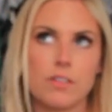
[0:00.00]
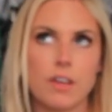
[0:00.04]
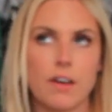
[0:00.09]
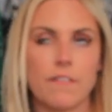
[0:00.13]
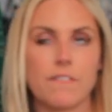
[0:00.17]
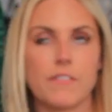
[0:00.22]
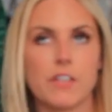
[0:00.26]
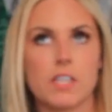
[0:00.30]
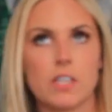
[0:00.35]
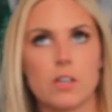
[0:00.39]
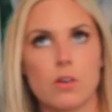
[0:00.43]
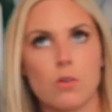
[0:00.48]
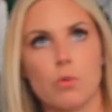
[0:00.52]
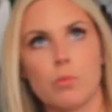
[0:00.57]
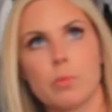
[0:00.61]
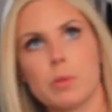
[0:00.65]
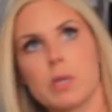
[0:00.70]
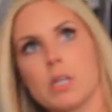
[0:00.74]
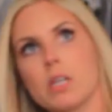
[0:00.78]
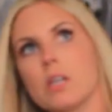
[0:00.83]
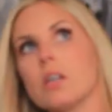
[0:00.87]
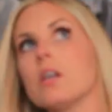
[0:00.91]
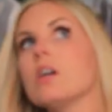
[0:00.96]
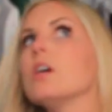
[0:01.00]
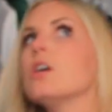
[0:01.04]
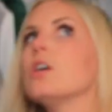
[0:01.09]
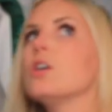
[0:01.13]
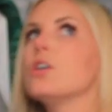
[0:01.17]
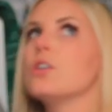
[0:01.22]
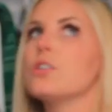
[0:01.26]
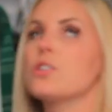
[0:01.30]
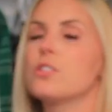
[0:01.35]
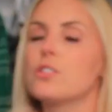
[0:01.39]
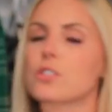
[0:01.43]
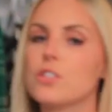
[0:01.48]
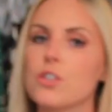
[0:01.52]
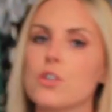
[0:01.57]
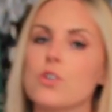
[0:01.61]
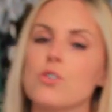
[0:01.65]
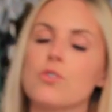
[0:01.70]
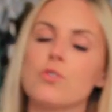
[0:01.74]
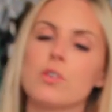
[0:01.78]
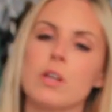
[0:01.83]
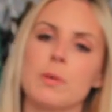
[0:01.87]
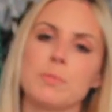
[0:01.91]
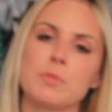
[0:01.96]
That video will be
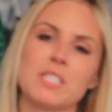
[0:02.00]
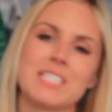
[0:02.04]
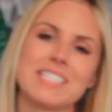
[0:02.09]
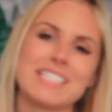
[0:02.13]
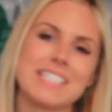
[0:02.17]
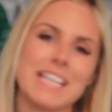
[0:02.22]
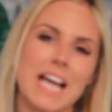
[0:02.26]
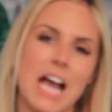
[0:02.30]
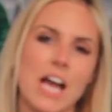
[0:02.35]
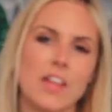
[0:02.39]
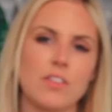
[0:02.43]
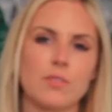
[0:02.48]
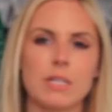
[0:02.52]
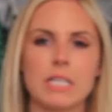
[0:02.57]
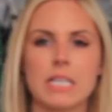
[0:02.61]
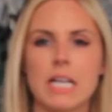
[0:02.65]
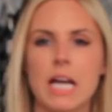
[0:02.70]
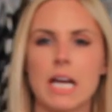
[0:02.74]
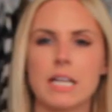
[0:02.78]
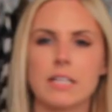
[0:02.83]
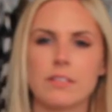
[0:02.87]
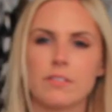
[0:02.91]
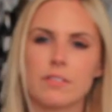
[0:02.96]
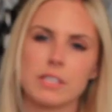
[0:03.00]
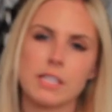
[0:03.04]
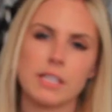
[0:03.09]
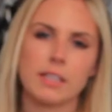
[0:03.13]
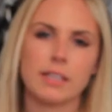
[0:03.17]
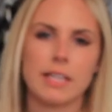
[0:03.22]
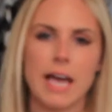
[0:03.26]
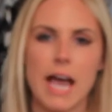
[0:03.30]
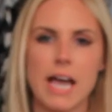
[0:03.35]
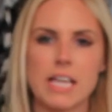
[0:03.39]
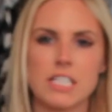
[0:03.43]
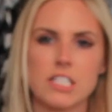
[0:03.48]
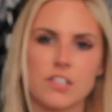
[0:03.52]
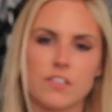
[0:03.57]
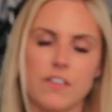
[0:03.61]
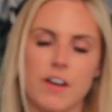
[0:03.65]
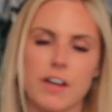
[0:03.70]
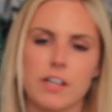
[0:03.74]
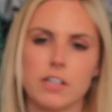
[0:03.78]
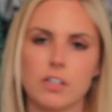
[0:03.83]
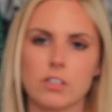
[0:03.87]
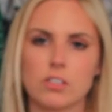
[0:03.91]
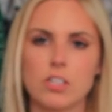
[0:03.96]
soon. I'm just gathering kind of like the last
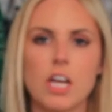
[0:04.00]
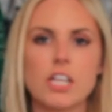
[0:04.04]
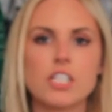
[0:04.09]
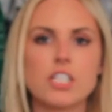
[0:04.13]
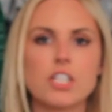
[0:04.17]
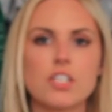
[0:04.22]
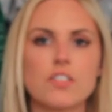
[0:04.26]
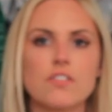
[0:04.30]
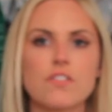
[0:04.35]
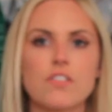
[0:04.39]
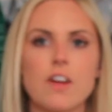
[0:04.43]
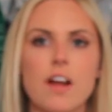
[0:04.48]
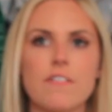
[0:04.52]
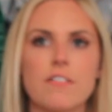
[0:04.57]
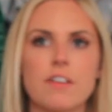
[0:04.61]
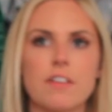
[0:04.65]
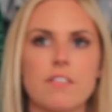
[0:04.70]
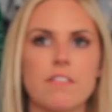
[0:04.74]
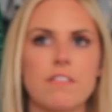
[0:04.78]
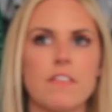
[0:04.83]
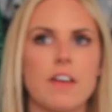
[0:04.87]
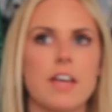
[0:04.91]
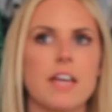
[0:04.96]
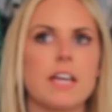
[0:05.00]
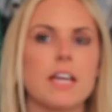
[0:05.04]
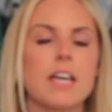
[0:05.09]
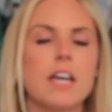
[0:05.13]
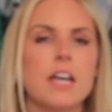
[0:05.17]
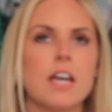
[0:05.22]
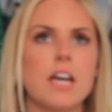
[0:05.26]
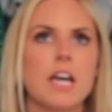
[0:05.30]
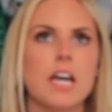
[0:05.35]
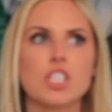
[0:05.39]
final touches for everything.